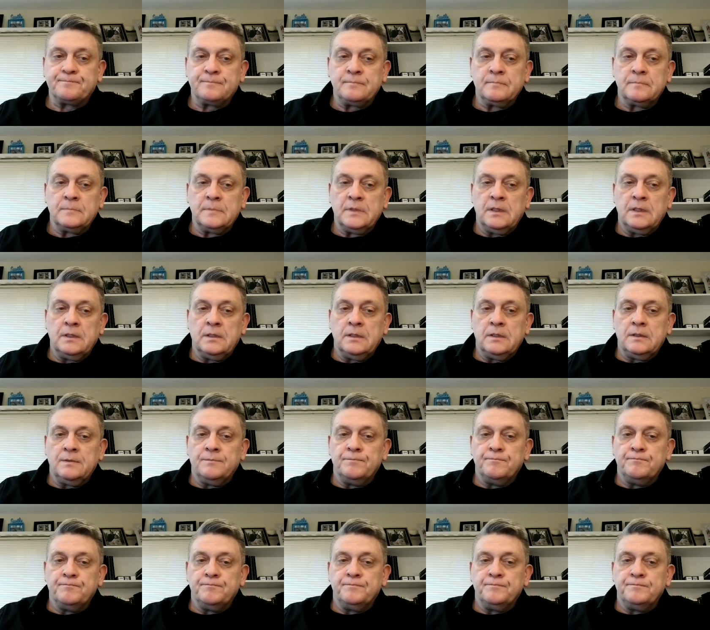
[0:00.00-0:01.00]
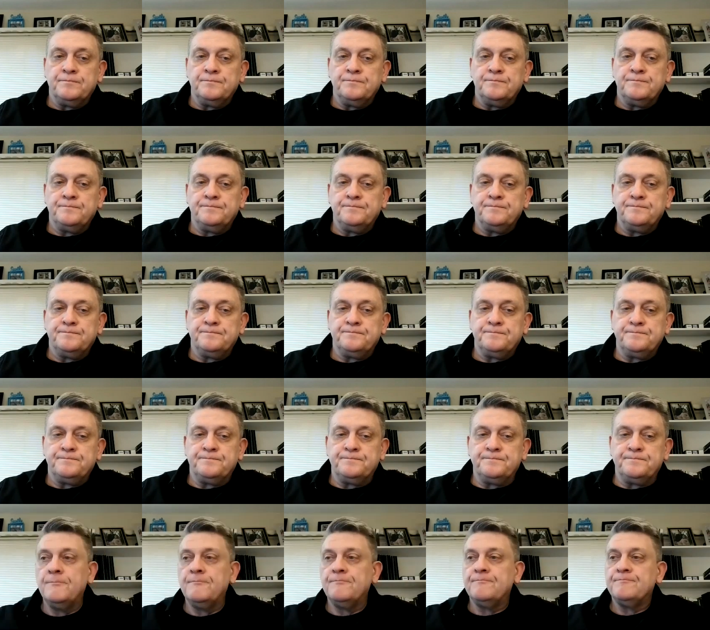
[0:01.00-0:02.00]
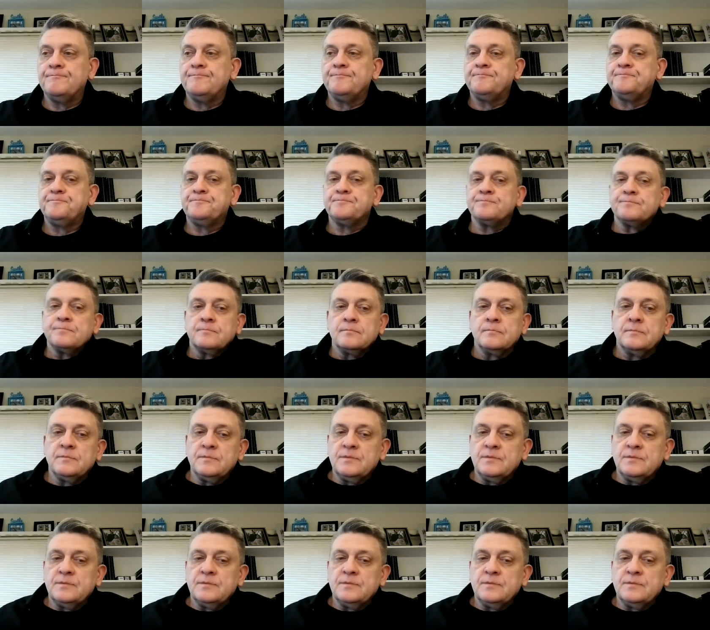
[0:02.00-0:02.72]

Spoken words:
(no one is talking)